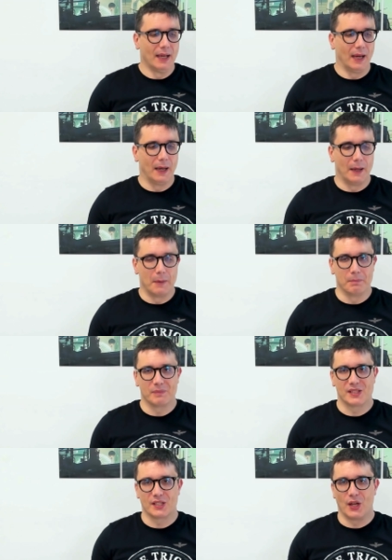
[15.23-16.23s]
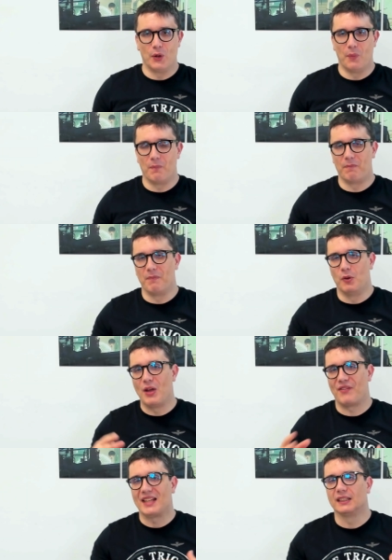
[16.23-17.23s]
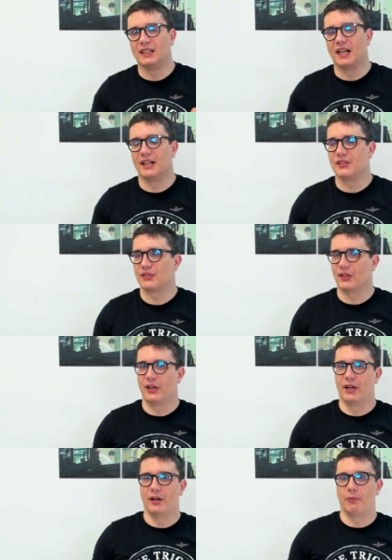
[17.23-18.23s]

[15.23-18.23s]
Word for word: Um, so we have analyzed uh,